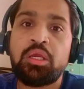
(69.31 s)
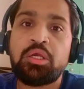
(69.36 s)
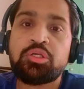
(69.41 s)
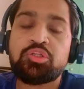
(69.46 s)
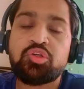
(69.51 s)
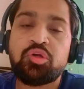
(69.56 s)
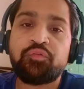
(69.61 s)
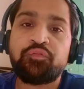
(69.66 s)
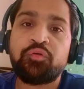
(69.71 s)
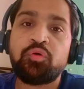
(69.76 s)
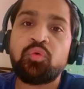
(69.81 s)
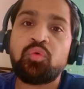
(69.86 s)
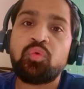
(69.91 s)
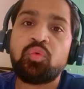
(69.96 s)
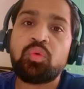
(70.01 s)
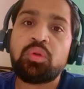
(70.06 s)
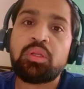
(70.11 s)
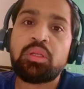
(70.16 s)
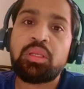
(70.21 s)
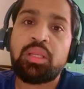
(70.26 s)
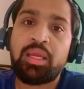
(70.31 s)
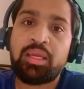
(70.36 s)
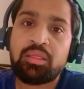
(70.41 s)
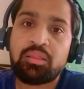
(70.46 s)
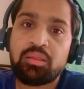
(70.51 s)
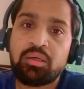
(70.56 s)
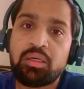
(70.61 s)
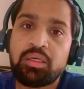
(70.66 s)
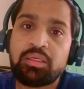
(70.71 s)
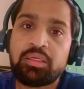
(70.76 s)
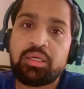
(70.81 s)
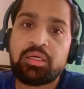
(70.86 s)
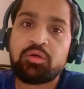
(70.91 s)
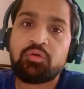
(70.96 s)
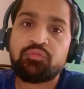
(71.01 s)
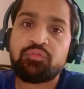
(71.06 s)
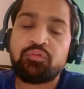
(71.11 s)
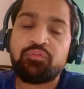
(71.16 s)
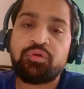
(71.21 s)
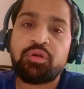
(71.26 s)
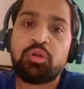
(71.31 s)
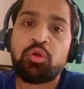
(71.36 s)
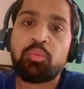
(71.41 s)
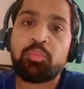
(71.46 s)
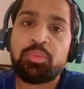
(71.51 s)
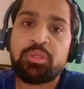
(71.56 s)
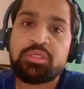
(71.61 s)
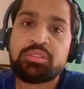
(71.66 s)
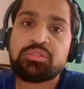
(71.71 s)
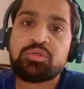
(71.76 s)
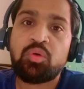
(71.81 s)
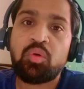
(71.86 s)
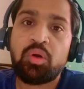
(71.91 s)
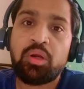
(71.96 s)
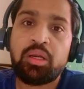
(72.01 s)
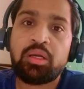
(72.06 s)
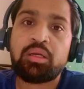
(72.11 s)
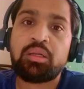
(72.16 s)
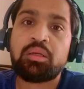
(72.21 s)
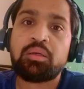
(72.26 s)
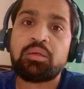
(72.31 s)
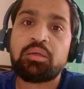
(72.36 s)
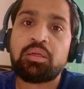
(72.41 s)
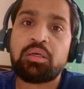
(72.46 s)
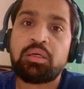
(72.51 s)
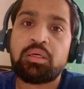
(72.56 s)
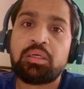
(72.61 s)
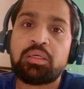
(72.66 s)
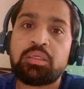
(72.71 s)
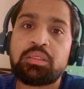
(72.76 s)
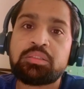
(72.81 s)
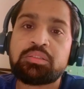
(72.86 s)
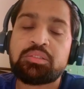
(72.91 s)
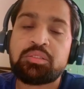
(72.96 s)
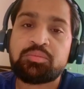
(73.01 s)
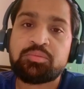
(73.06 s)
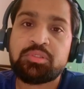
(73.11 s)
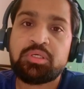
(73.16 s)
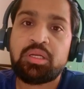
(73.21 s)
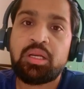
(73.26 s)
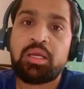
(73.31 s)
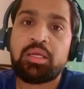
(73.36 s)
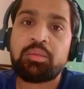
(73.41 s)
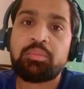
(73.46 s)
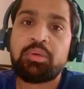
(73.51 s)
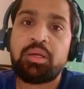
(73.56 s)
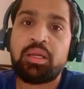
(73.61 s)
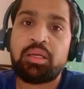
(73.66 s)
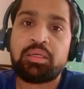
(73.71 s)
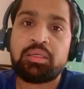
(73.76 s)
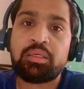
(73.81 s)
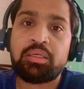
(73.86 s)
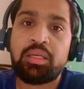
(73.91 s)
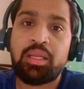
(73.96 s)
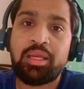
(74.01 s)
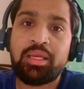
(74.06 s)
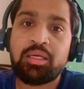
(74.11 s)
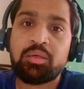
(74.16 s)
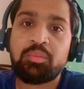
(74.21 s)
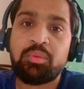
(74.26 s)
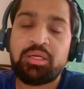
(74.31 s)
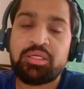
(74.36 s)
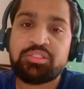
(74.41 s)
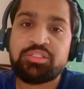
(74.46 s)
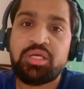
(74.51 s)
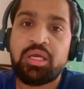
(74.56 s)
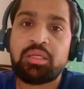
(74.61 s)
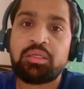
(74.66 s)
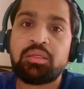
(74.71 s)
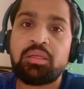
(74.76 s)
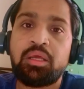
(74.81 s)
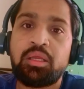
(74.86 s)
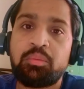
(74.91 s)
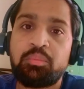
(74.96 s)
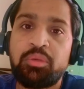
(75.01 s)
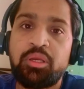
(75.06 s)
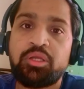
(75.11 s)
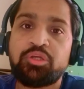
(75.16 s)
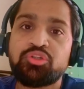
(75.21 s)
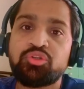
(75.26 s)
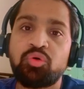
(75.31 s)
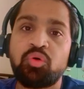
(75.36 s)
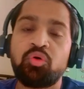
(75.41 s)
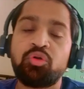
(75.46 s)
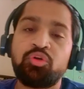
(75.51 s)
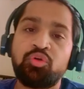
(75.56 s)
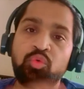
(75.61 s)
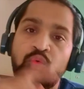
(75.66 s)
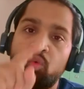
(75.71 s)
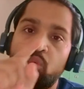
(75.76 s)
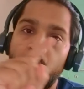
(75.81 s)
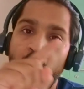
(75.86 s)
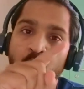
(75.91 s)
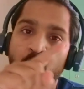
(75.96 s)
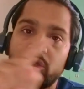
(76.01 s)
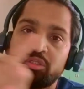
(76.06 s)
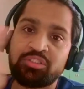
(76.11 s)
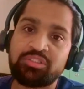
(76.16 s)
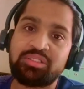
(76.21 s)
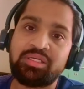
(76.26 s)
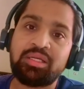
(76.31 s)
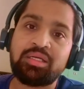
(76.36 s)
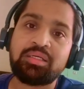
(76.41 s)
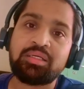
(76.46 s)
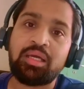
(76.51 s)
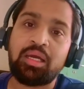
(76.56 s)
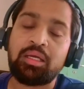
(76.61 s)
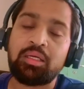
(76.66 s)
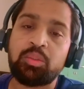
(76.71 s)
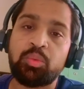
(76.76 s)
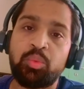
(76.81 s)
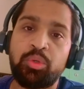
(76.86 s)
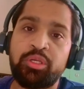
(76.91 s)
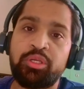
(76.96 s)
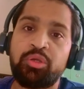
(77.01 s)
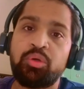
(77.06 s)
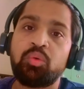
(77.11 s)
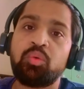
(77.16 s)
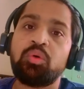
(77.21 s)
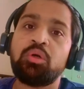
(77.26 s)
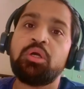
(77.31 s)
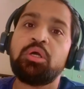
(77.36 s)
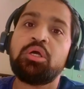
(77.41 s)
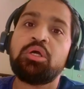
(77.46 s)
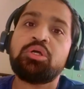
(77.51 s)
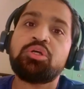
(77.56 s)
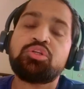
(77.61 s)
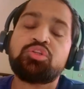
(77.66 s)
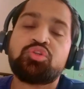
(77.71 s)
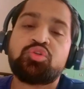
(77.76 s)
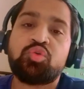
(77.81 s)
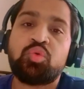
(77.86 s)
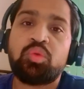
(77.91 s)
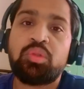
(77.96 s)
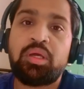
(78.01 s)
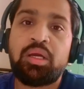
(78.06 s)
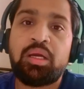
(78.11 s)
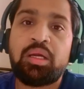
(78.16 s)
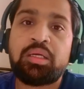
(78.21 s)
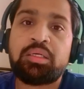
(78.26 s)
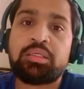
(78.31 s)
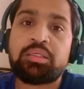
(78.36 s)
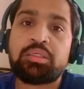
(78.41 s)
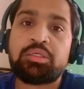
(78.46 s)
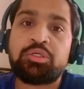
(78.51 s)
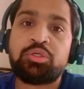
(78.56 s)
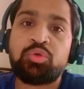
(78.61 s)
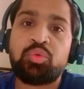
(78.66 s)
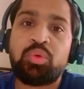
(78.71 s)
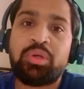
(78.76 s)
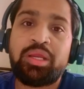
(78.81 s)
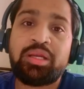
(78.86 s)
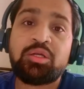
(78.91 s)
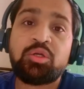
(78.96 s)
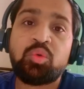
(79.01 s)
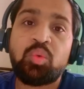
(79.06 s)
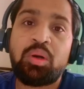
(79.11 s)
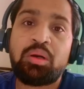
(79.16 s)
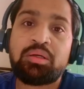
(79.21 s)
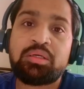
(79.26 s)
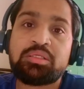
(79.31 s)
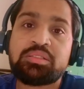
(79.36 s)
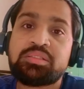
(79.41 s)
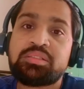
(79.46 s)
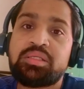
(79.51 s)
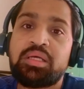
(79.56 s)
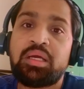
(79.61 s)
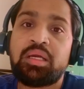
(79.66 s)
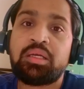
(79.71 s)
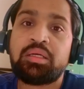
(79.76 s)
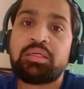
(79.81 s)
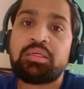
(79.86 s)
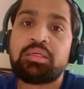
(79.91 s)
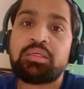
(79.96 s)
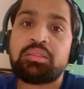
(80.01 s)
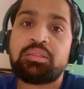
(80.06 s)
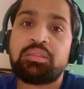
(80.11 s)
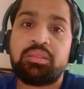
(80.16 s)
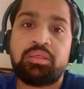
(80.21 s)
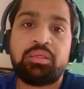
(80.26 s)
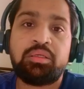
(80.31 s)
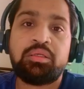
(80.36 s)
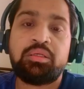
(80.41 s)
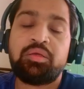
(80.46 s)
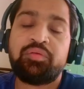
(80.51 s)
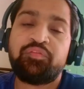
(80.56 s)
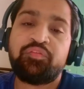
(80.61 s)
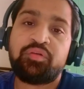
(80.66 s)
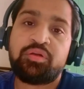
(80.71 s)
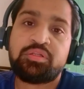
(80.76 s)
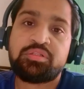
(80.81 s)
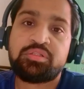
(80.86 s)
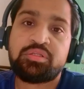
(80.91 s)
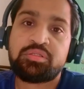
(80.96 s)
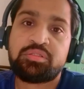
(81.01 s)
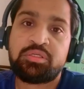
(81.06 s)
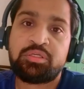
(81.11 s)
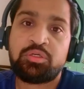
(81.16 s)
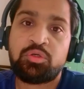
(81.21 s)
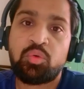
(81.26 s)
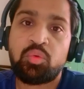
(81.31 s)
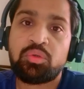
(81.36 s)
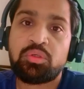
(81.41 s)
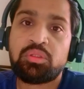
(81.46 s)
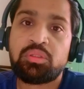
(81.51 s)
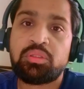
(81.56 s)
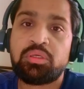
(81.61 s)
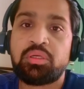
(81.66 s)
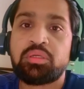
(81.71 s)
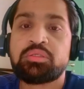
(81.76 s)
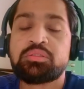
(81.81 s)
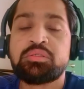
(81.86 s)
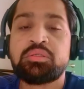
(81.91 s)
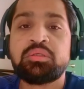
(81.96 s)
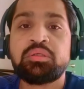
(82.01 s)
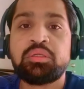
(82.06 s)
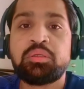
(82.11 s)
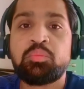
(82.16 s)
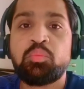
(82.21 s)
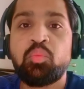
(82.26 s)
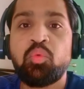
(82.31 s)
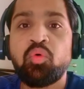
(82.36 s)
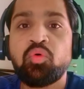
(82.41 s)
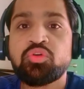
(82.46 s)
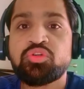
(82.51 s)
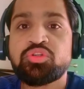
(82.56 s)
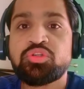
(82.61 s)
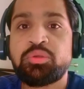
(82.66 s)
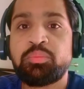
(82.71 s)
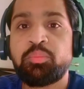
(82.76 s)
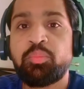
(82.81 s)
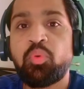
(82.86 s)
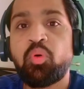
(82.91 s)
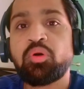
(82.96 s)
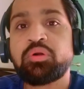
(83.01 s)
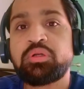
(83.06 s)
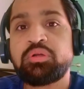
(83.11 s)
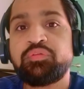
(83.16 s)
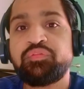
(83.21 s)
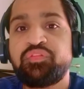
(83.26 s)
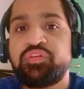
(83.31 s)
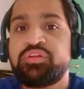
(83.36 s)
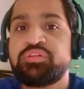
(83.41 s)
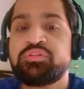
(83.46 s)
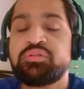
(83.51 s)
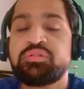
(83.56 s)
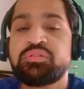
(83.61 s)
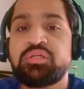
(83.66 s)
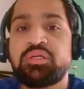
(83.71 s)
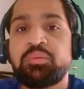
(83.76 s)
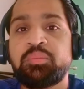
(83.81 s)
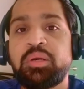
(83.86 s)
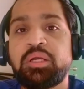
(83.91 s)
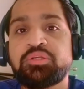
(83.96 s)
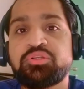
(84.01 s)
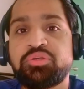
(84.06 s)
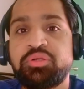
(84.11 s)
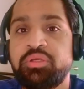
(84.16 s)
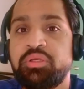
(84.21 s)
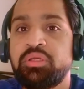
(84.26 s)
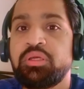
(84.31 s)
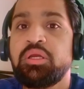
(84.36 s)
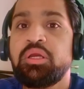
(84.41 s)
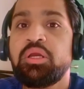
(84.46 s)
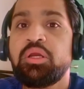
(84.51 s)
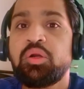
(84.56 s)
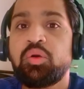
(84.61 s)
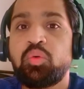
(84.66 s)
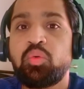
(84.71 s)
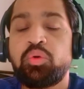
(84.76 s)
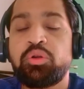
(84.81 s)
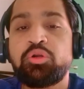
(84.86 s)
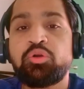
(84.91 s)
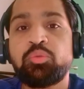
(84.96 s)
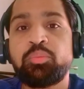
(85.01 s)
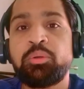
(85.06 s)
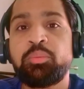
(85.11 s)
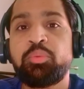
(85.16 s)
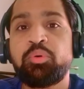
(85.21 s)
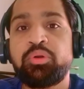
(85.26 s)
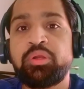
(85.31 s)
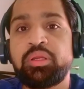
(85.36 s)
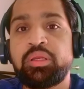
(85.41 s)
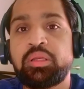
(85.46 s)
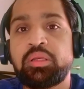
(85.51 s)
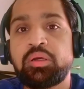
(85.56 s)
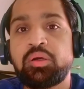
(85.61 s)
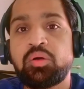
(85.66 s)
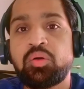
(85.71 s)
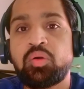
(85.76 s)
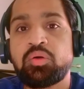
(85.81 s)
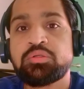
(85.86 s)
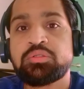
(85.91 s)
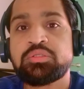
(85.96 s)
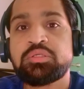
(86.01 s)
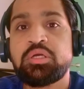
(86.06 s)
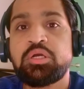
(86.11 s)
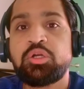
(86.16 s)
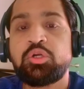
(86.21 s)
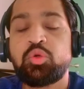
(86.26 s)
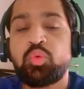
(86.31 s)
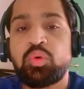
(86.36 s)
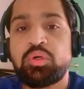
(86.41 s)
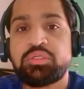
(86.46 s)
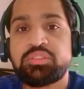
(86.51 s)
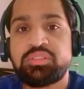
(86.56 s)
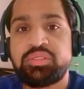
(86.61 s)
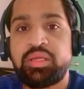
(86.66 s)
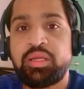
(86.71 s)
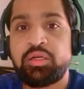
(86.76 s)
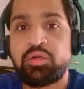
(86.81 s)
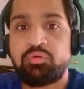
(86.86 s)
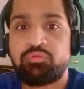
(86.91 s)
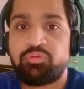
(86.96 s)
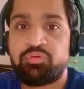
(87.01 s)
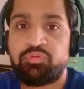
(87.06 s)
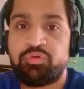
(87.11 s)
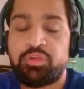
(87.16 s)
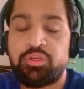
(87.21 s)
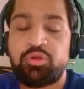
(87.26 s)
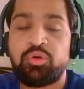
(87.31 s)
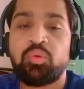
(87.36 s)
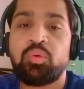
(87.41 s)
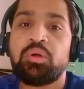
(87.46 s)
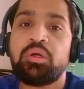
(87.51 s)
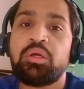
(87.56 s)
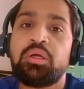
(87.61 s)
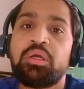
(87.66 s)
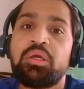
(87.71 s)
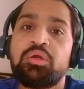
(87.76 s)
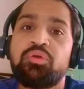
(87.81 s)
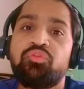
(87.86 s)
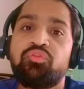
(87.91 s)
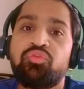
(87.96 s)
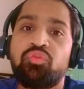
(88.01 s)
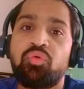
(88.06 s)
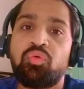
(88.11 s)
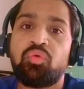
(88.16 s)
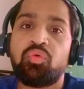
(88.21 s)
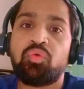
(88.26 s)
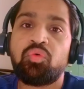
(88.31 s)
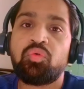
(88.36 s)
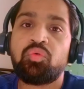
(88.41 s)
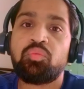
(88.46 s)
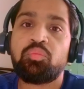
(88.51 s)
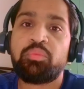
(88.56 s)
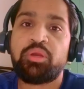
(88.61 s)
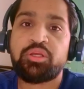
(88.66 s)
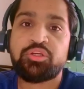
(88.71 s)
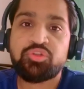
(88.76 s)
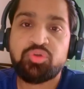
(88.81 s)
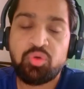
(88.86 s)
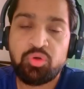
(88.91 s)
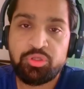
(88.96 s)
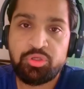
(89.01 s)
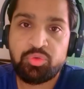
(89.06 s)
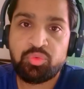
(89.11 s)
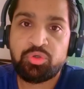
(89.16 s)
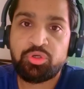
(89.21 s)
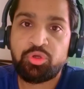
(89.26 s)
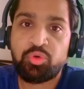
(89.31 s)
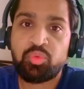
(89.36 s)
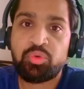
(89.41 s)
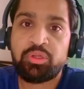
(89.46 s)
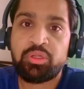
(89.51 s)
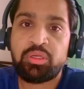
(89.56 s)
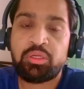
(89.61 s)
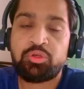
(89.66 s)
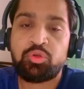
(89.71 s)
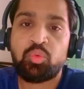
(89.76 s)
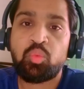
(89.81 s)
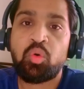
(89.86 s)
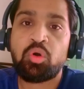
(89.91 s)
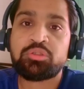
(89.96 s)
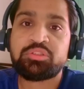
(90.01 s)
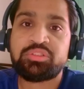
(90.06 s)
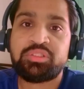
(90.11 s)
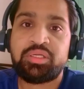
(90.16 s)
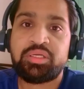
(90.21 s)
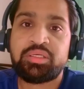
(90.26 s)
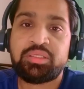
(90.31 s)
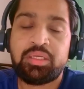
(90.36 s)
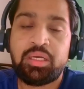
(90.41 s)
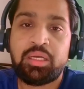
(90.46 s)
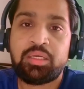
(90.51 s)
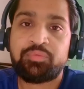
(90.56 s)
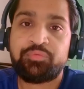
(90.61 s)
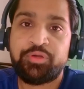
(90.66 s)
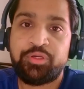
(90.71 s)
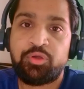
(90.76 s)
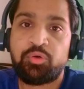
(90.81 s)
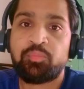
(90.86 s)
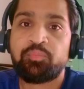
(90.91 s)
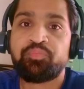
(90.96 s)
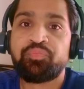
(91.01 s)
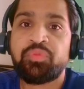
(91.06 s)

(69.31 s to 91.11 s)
So if you like the content of the video, please go ahead and subscribe and like my channel, and make sure you watch the entire video so that you get to understand the differences in total. There are certain most important features that I'm actually going to be putting in across towards the end of the video. So make sure you tune in and you watch the entire video.